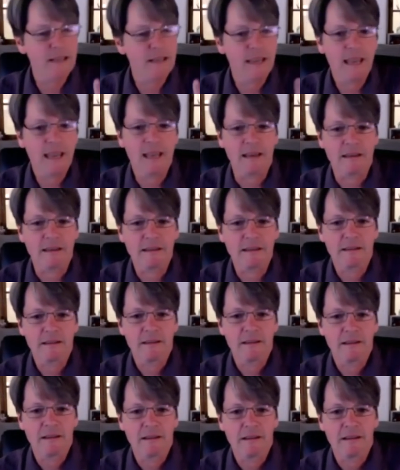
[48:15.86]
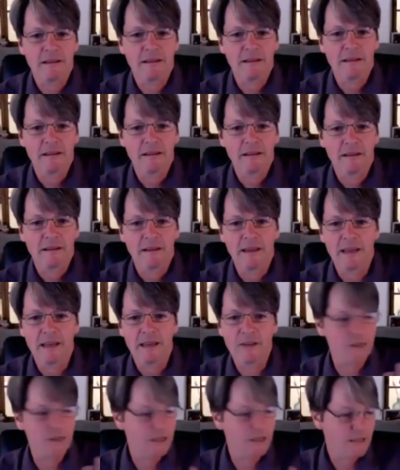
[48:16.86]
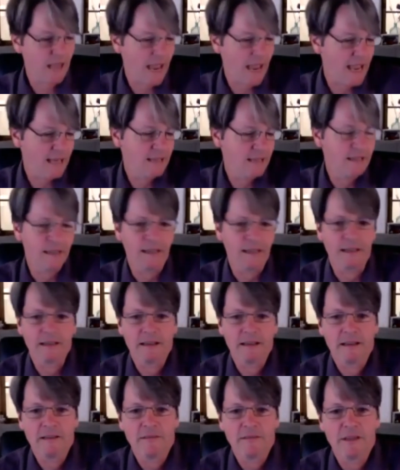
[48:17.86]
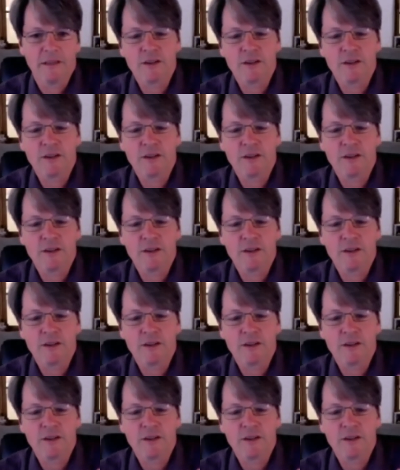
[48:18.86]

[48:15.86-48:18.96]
That's it. It's just handing.